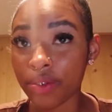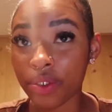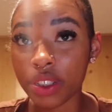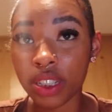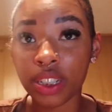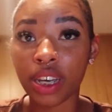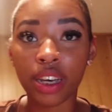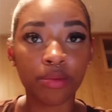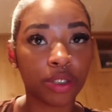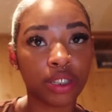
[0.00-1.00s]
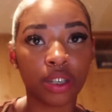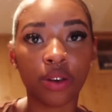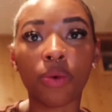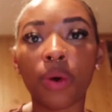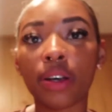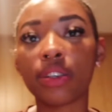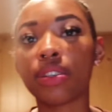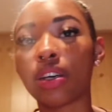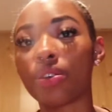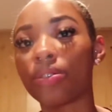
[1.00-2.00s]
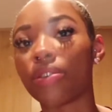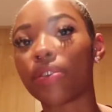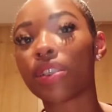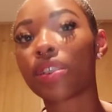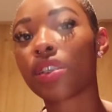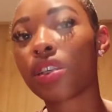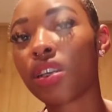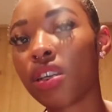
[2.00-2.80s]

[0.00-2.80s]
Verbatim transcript: for today i'm just gonna wind down you already see